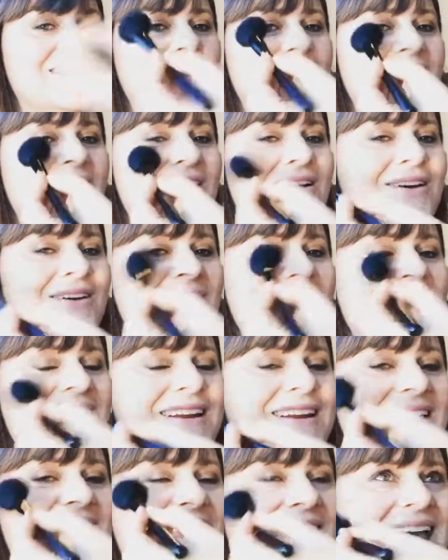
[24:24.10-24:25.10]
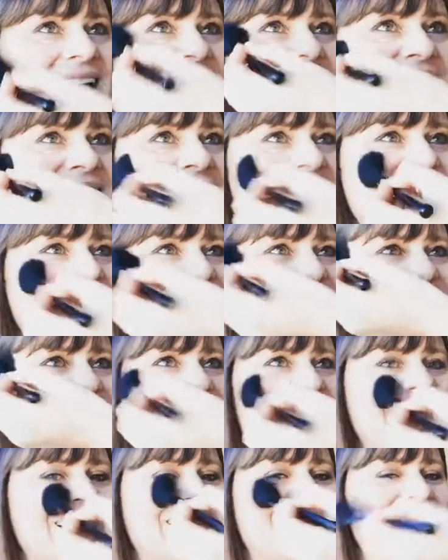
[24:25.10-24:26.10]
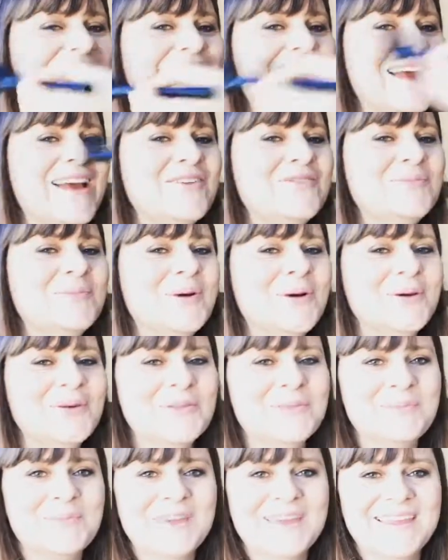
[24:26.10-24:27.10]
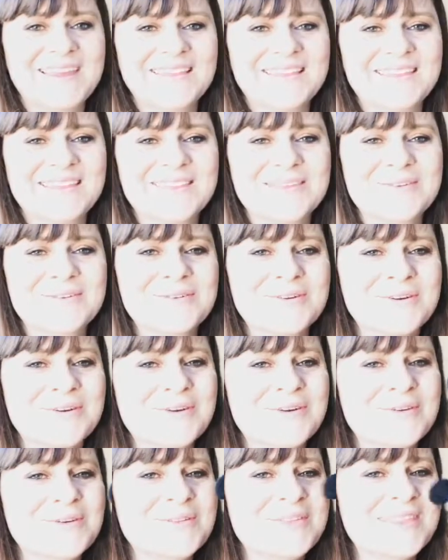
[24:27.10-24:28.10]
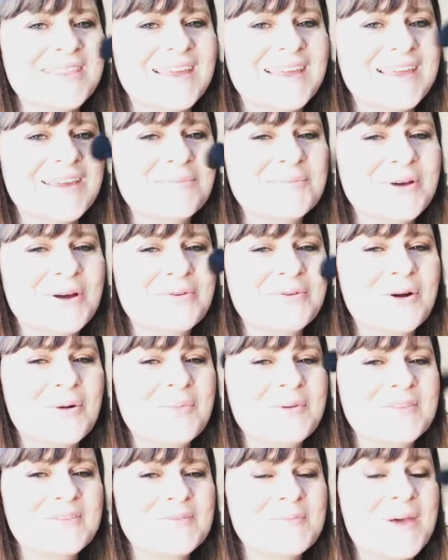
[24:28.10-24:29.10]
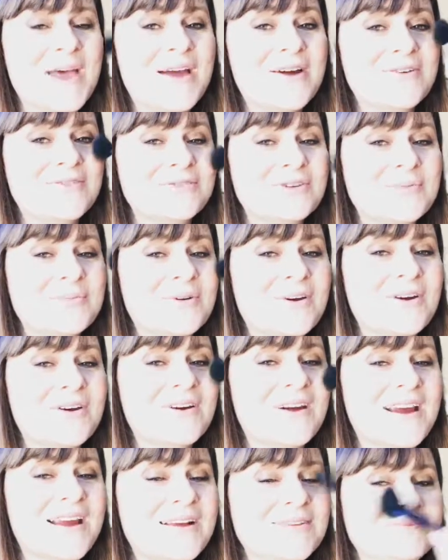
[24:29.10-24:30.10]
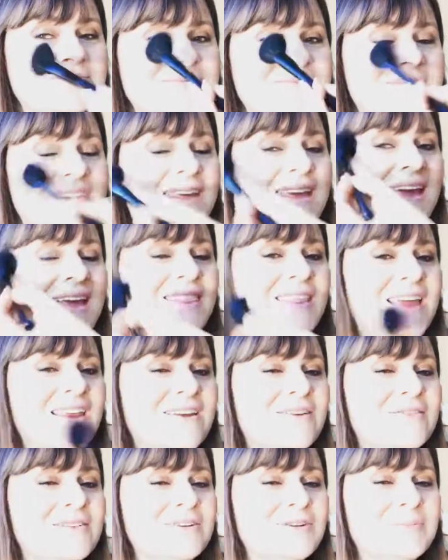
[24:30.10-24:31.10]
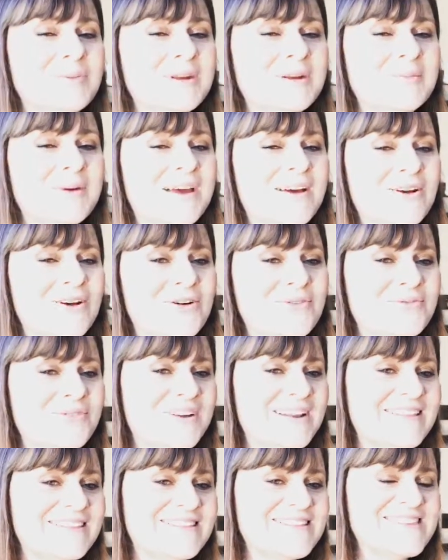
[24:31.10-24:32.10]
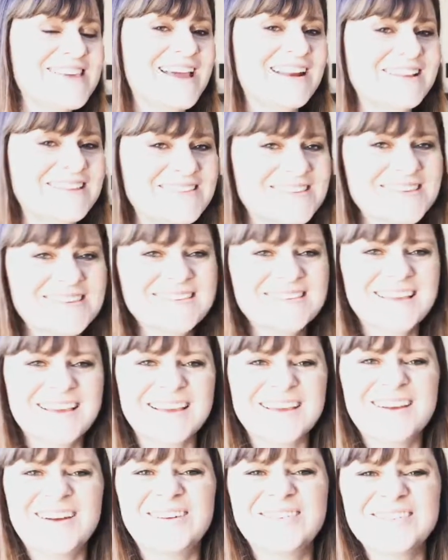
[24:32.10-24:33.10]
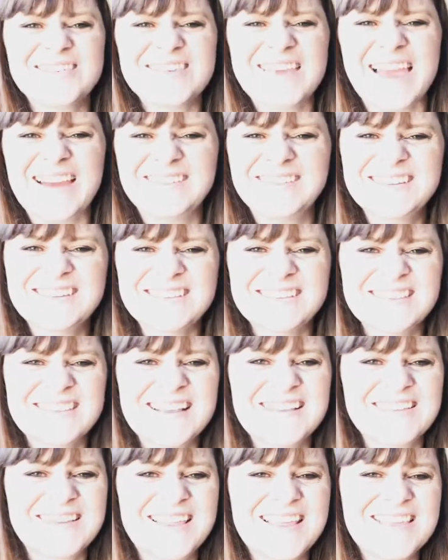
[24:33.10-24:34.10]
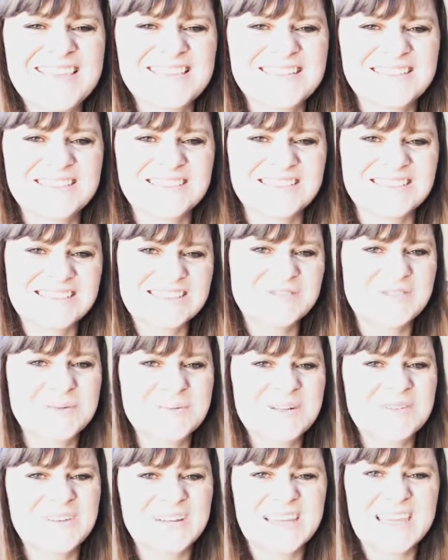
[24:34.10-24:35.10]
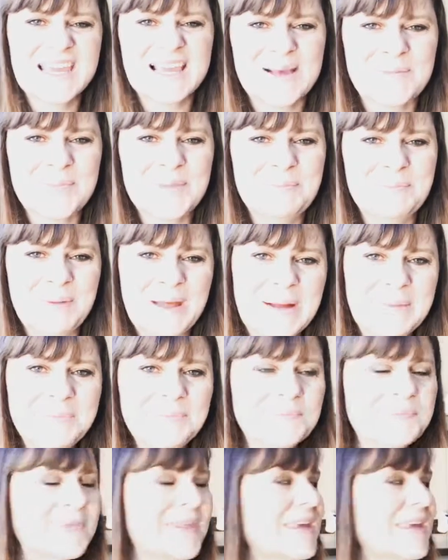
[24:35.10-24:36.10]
Lauren and Melly have both been through the Mel Robbins Power of You program, and they know a little bit about confidence challenges like cold showers and things like that, just to sort of give you a bit of a kick up the bum.